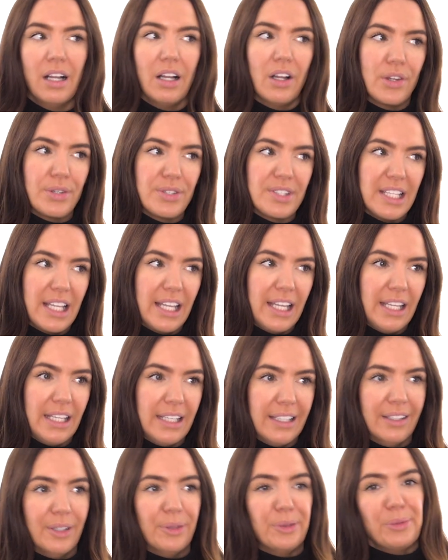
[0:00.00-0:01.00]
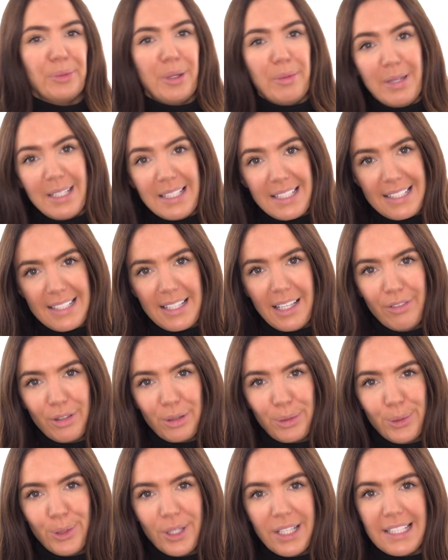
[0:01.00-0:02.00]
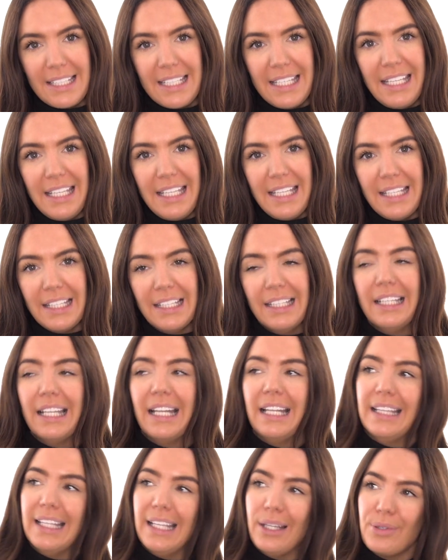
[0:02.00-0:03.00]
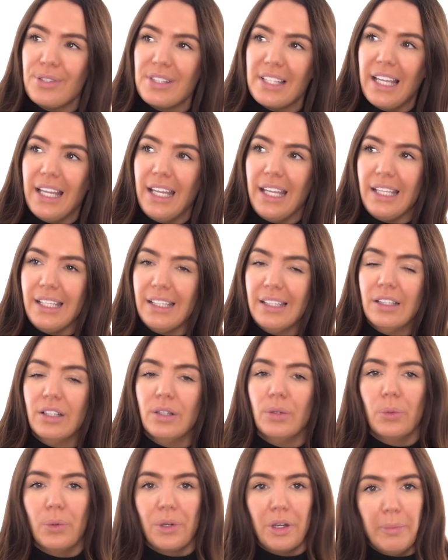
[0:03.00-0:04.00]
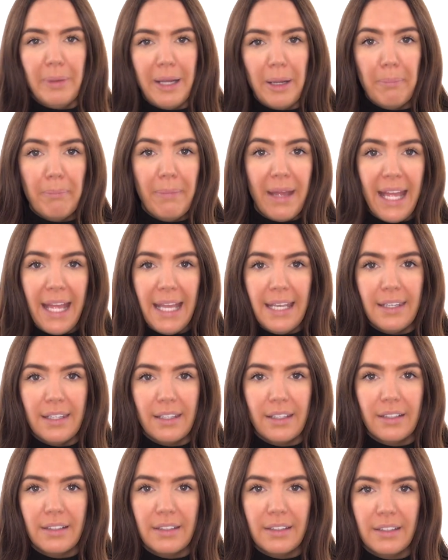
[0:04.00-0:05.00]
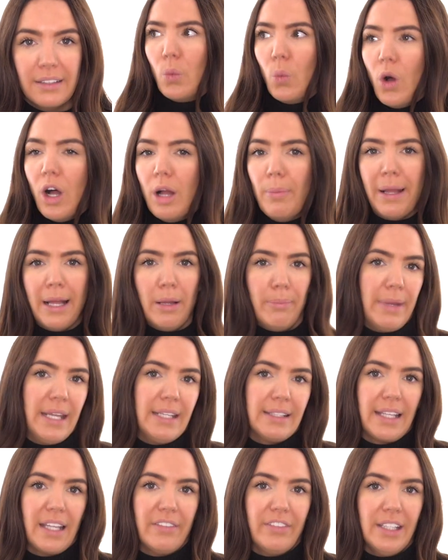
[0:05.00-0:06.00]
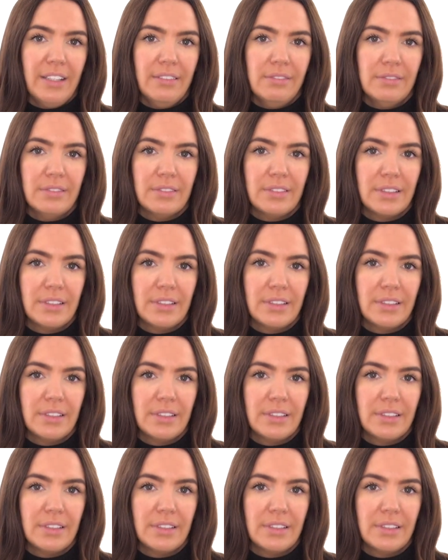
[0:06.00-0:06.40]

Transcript: I'll say women deserve equality, and they'll say, what about men? What about men, Kevin?